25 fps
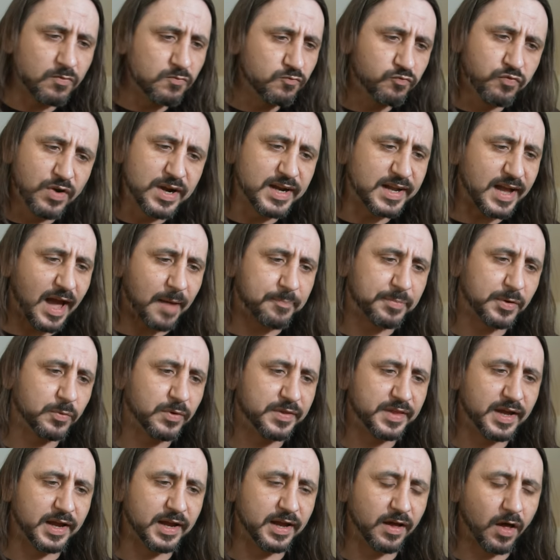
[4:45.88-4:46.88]
really happy
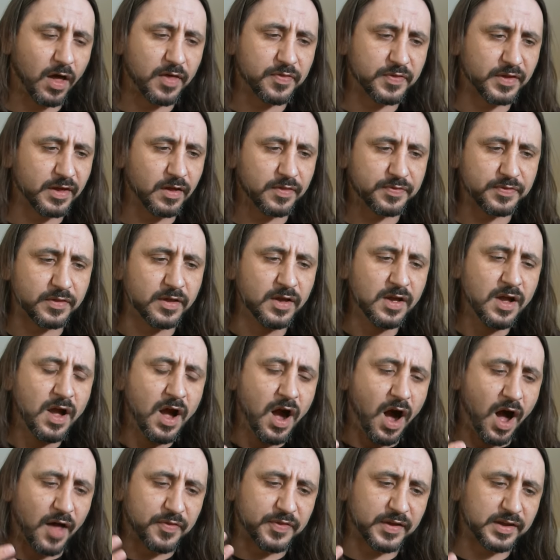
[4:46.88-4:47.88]
with it. I
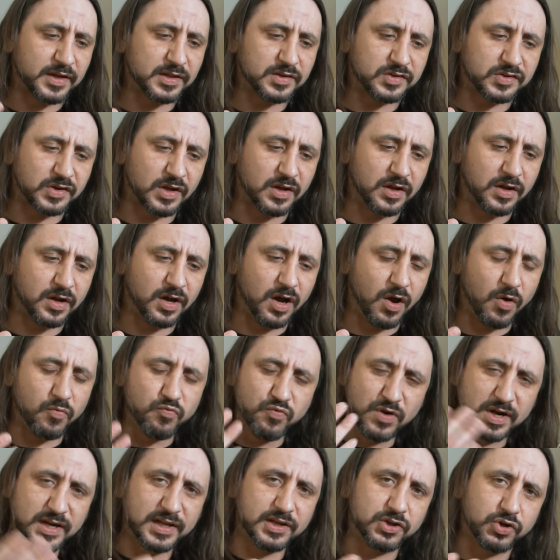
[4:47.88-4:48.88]
think it's a
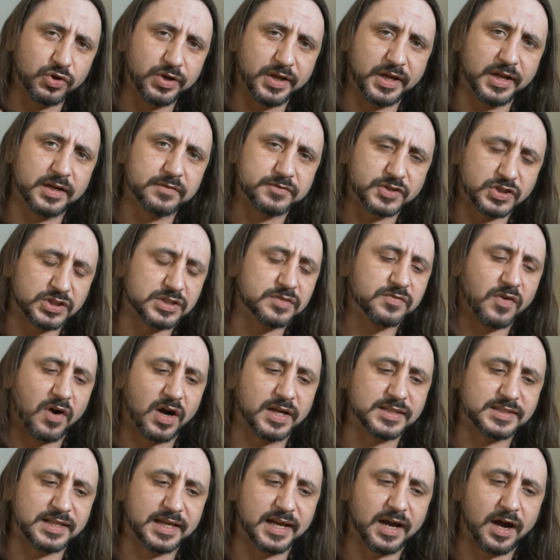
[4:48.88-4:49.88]
really good innovative
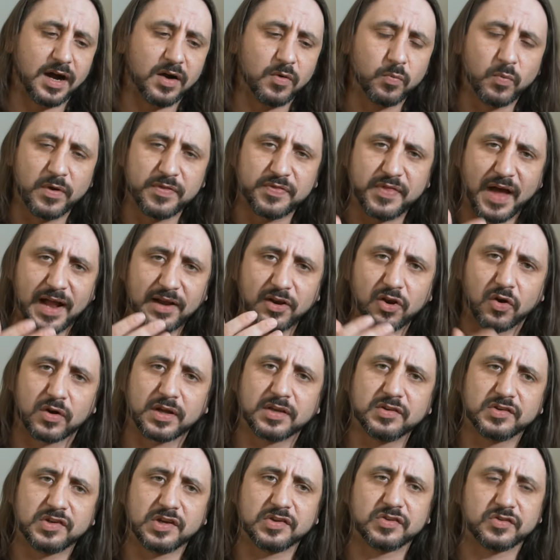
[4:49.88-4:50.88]
idea with that
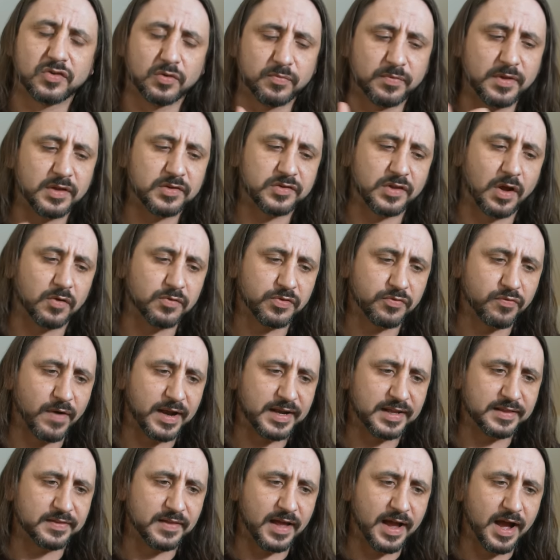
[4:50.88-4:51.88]
locking system. There's no
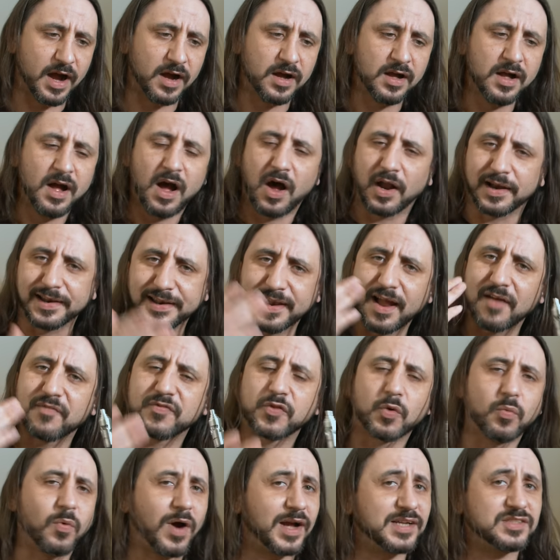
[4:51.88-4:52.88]
thread in there. I
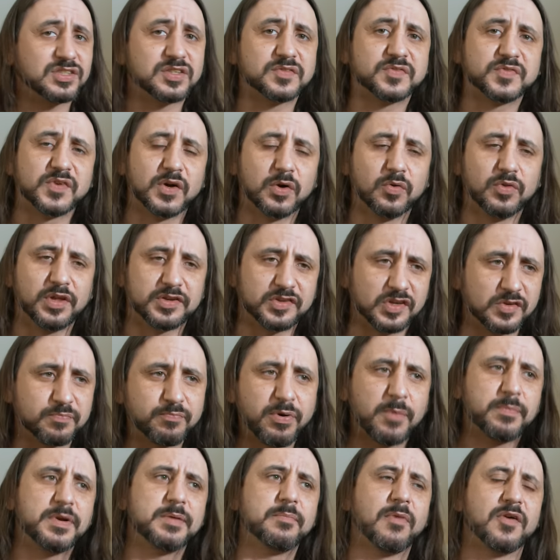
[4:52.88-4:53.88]
love the way to fill this. It's
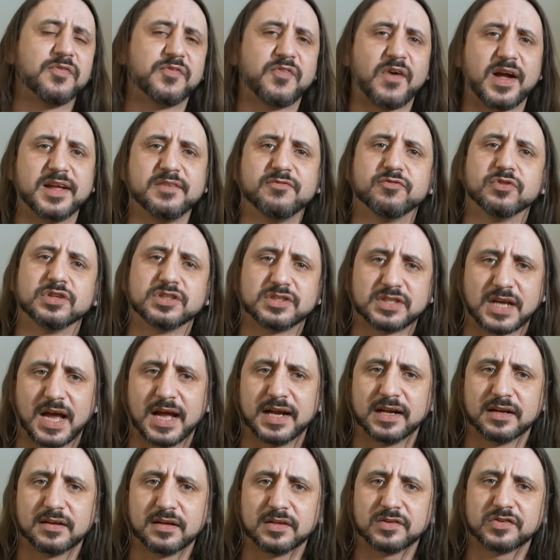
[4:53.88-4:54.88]
probably my favourite
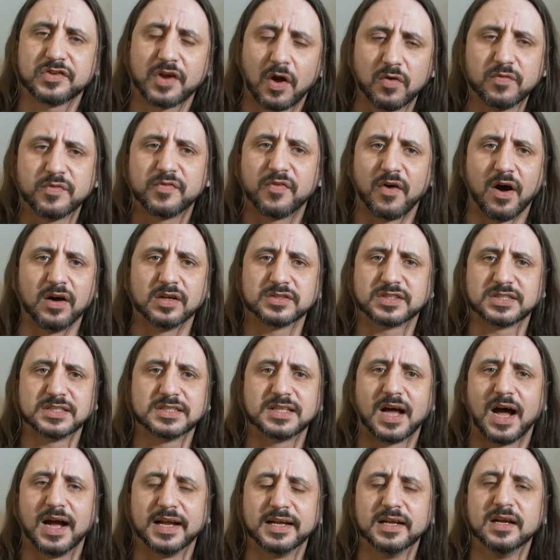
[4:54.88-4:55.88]
tank so far to
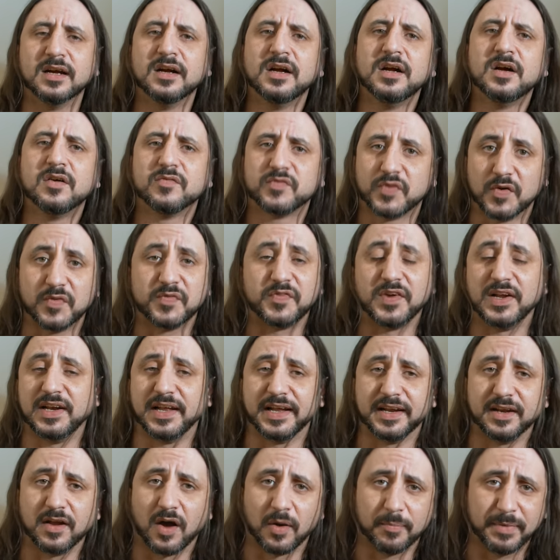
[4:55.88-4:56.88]
date for
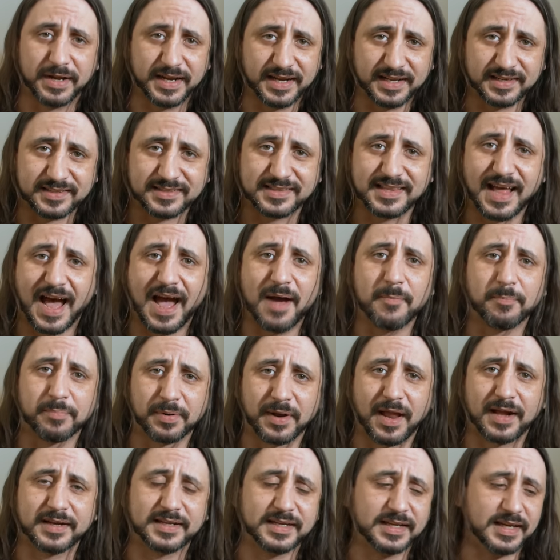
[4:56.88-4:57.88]
filling. I mean, it's that
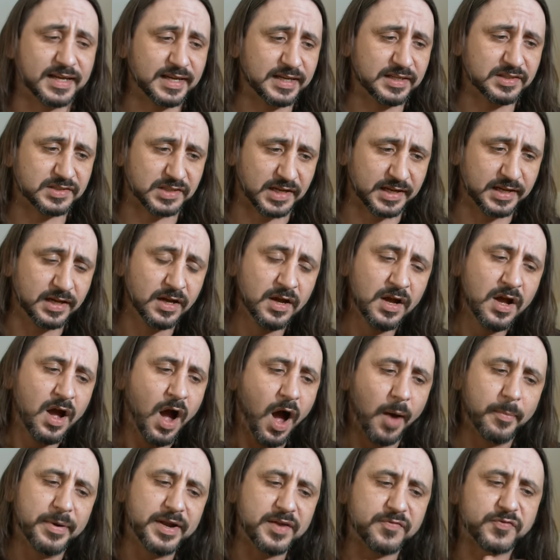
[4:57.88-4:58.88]
bloody easy.
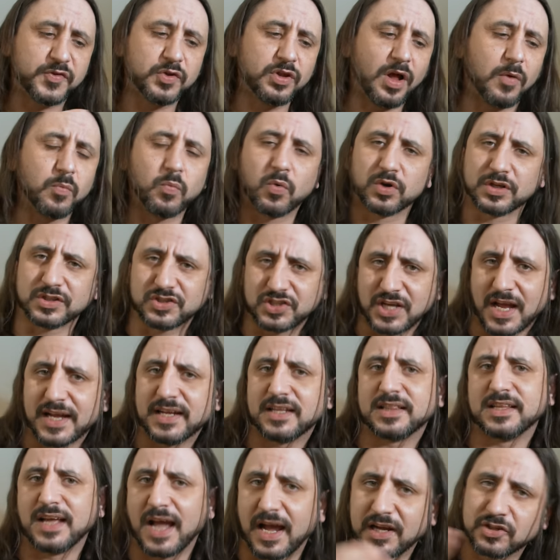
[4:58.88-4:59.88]
I mean, if you don't want to
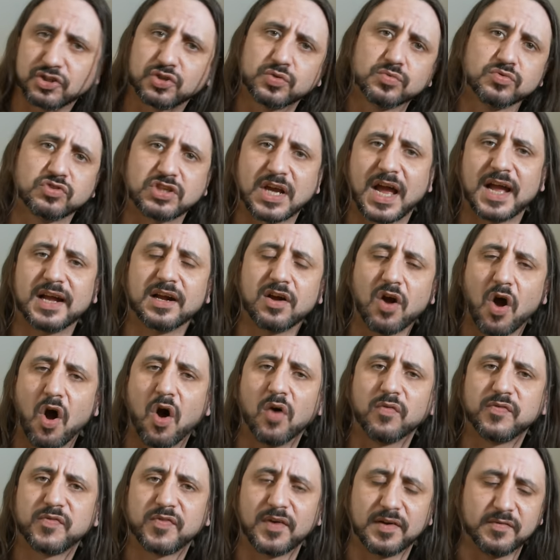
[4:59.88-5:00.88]
take the actual tank
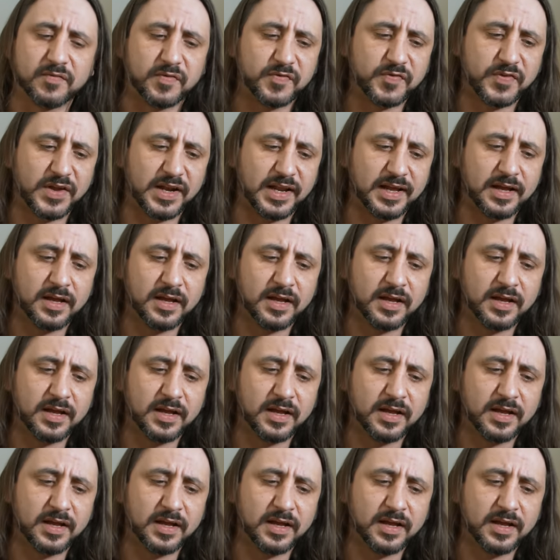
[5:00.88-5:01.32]
off and fill